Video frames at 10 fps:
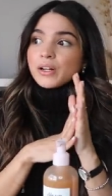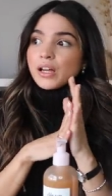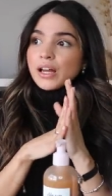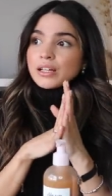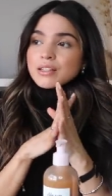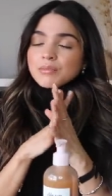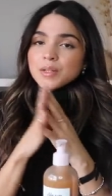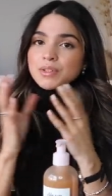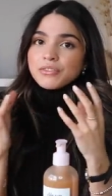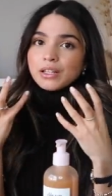And
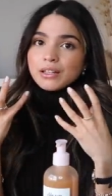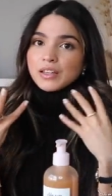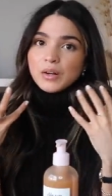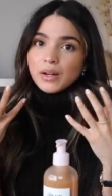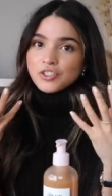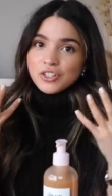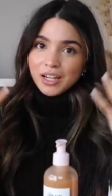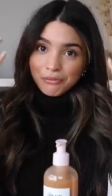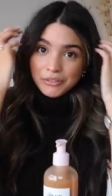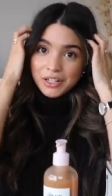sometimes I feel like they don't actually
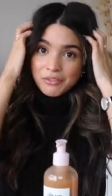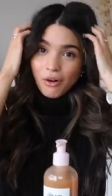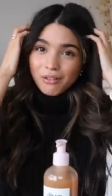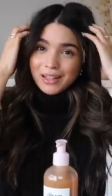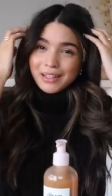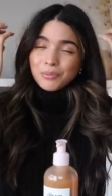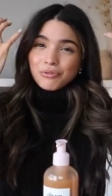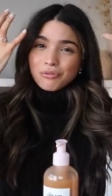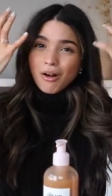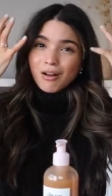get rid of all like the
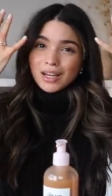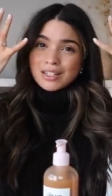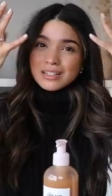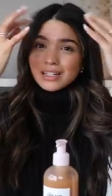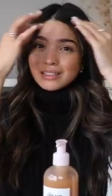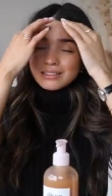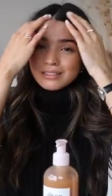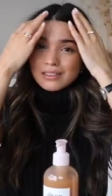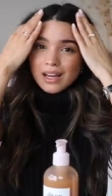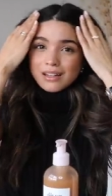product
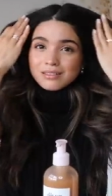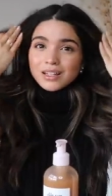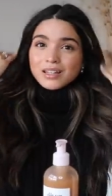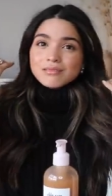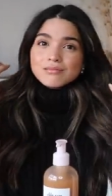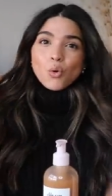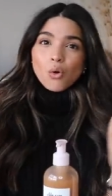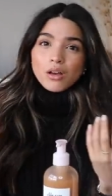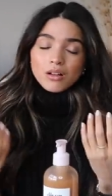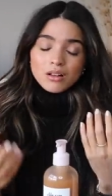and, and, and
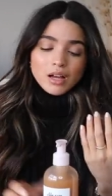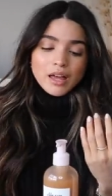oil.